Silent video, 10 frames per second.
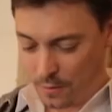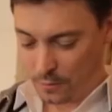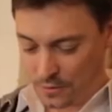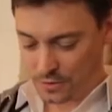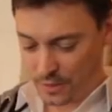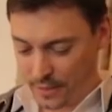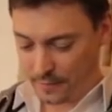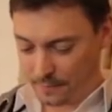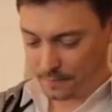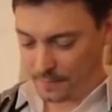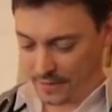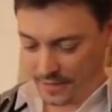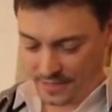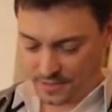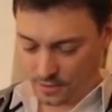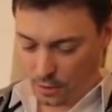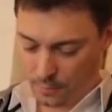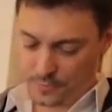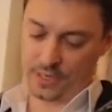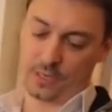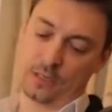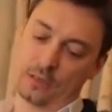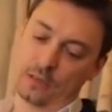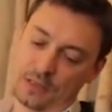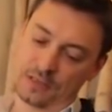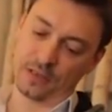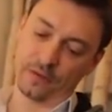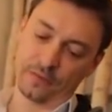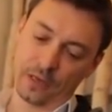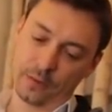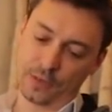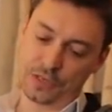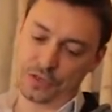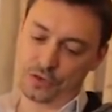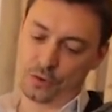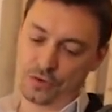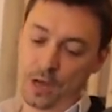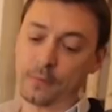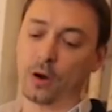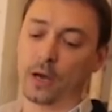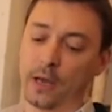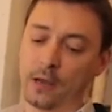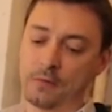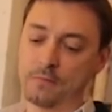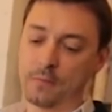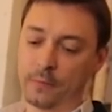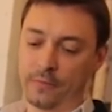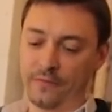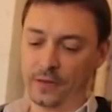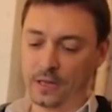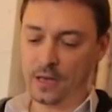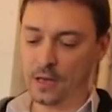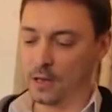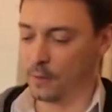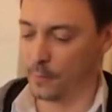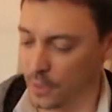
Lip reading: we'll try this object. Let's see if the image shows up. Okay, perfect. I'm